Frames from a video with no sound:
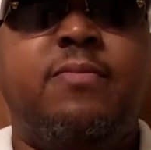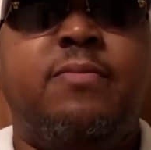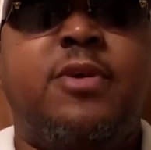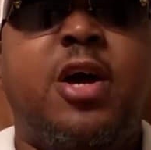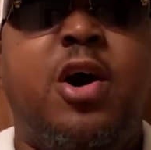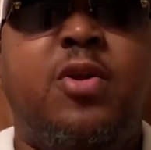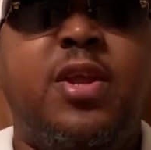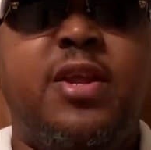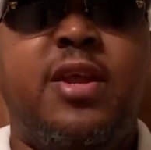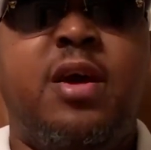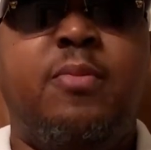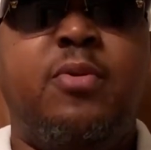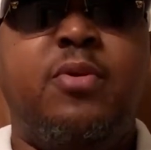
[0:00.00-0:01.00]
Call that
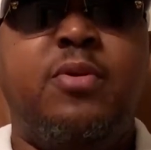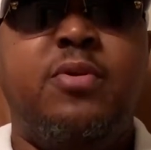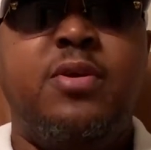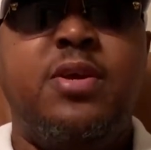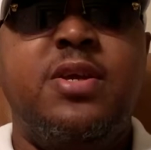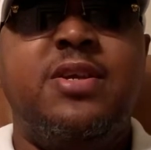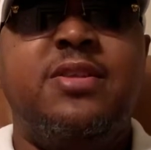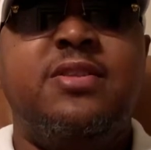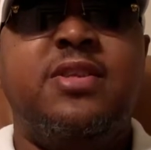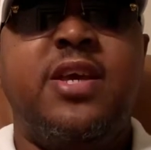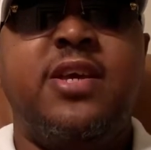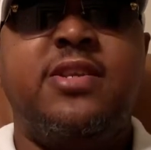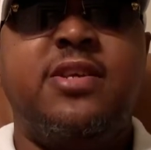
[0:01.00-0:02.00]
number.
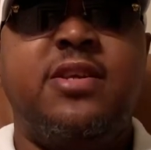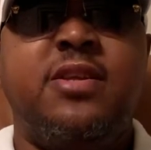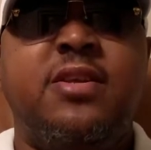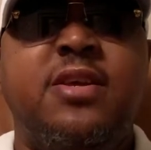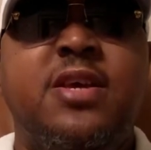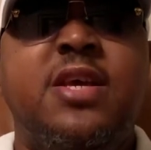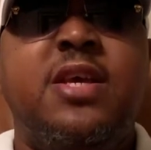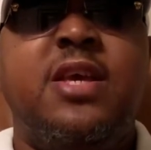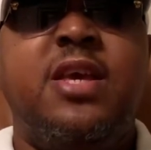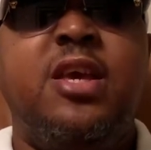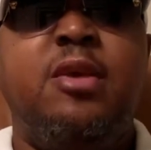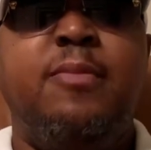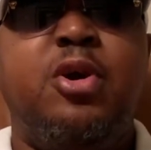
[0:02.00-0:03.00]
Text it.
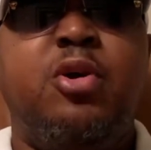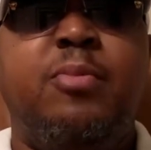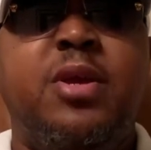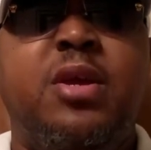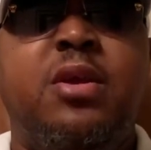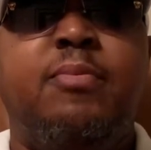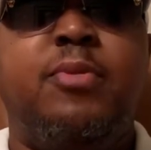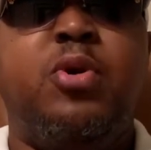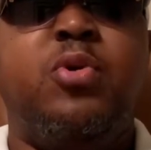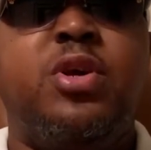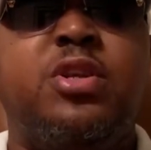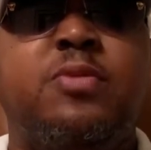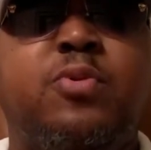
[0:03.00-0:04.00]
Email me,
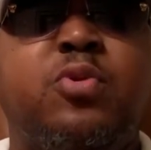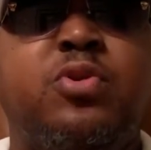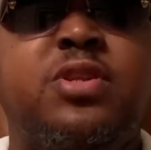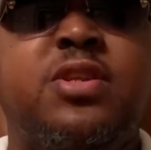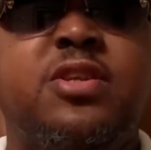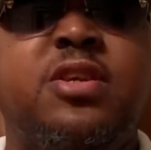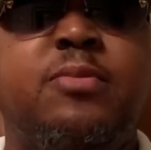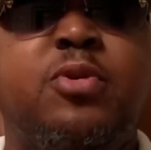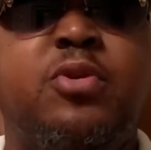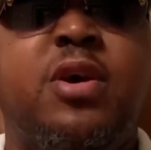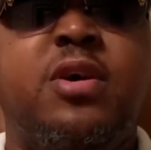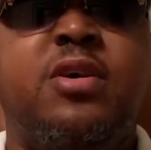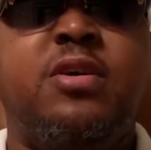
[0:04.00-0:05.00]

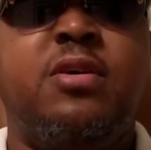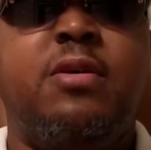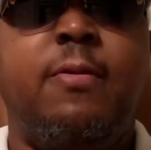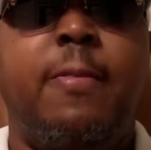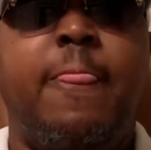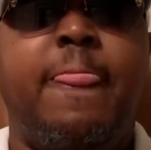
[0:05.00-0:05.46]
bodunsports@gmail.com.